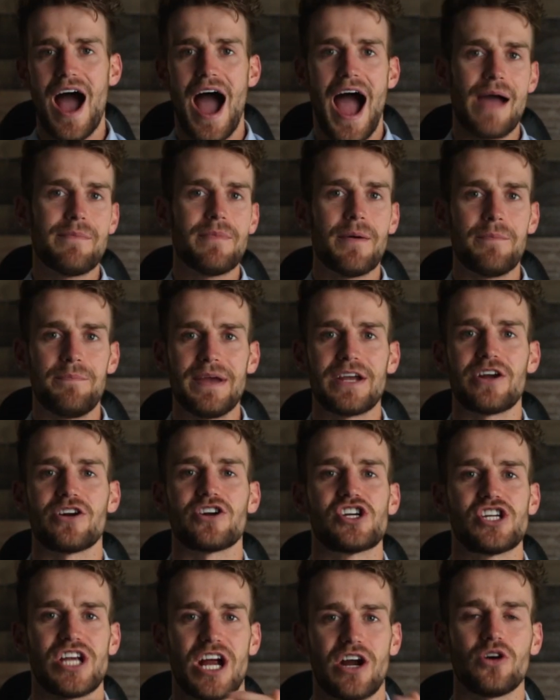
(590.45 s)
I'm a
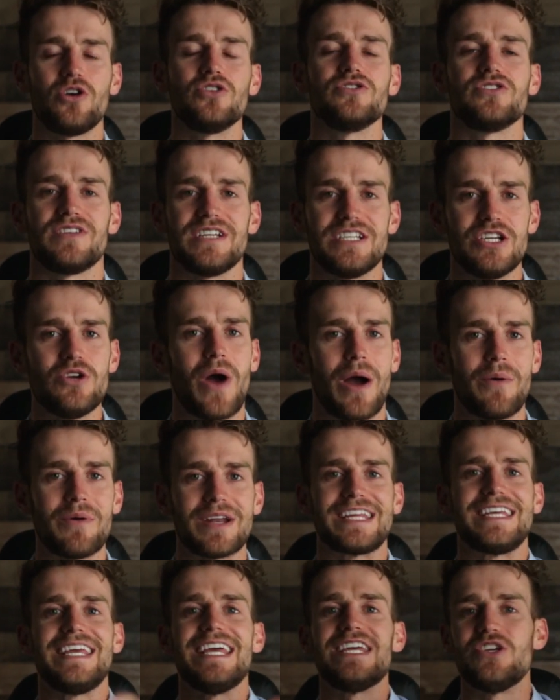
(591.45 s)
bigger shareholder than you. I
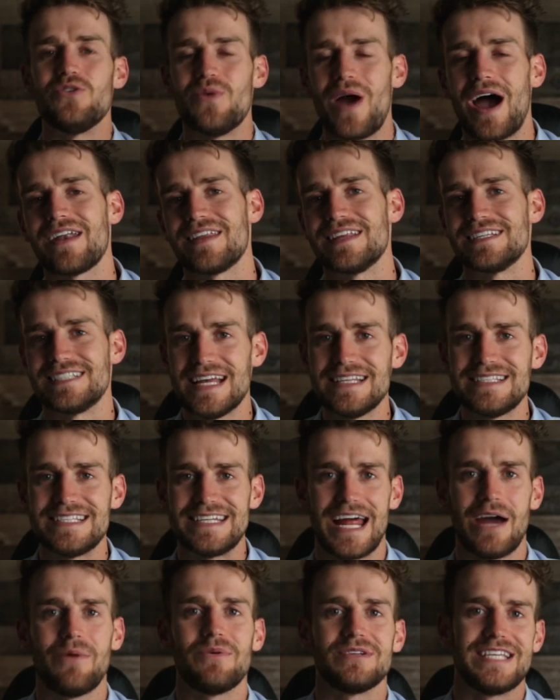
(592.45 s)
want to kick you out of this
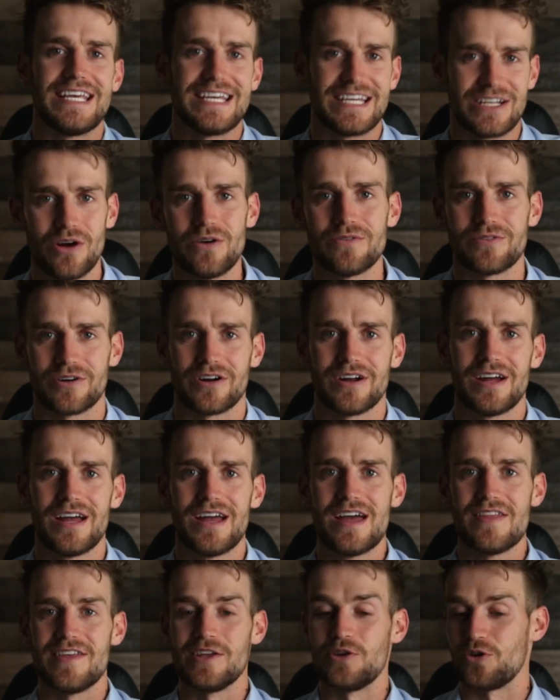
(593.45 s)
entity. I want to take it over.
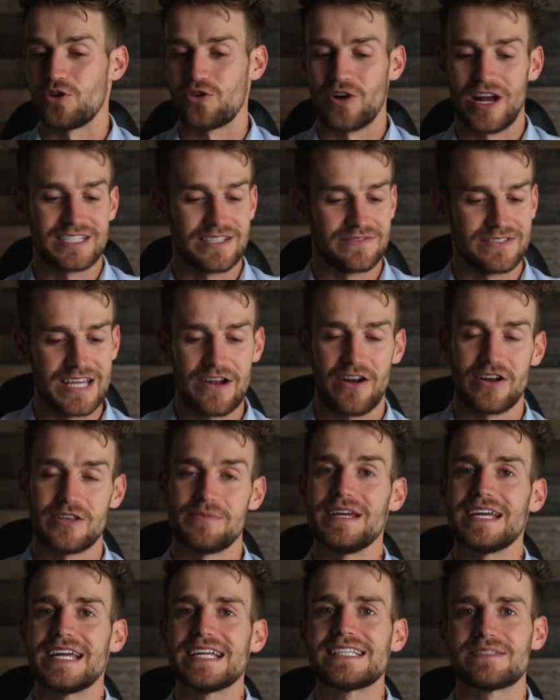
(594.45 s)
They do aggressive takeout. I
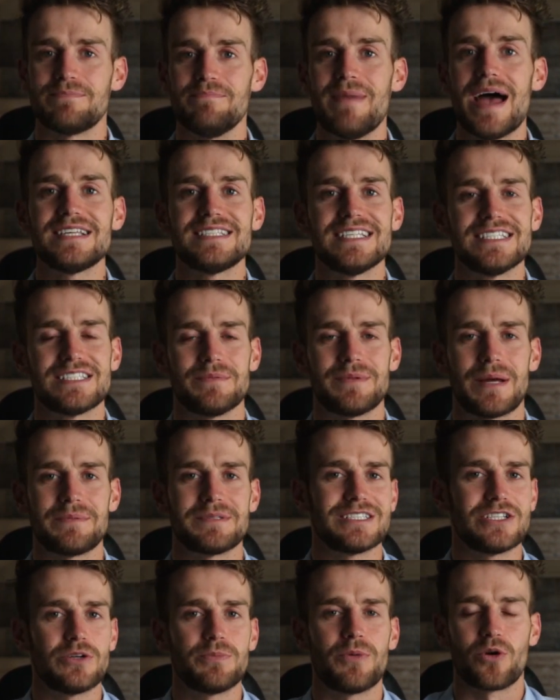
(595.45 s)
mean, it gets messy
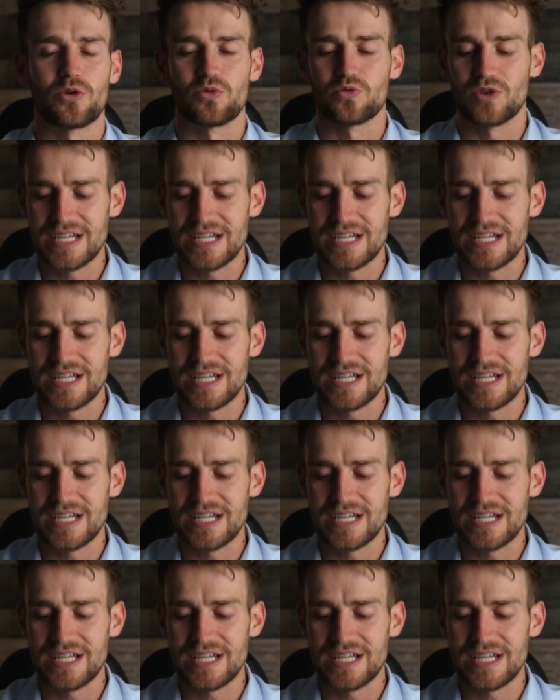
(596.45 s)
sometimes, a little more